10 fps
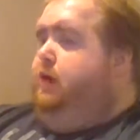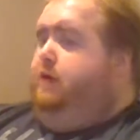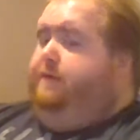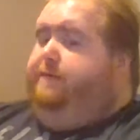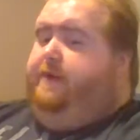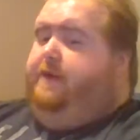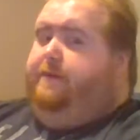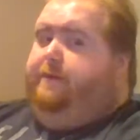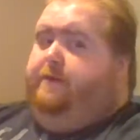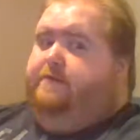don't know if any
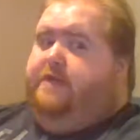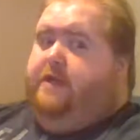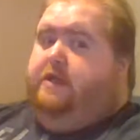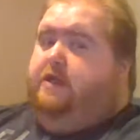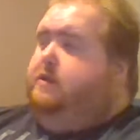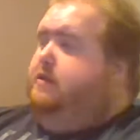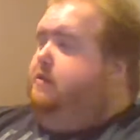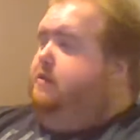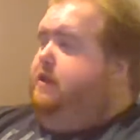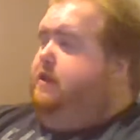of you have seen
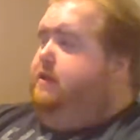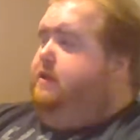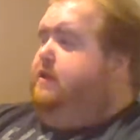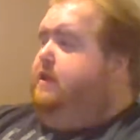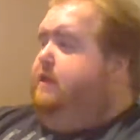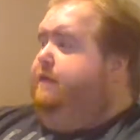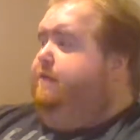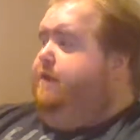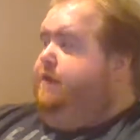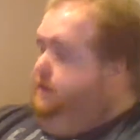his stuff,
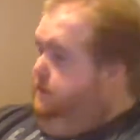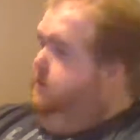but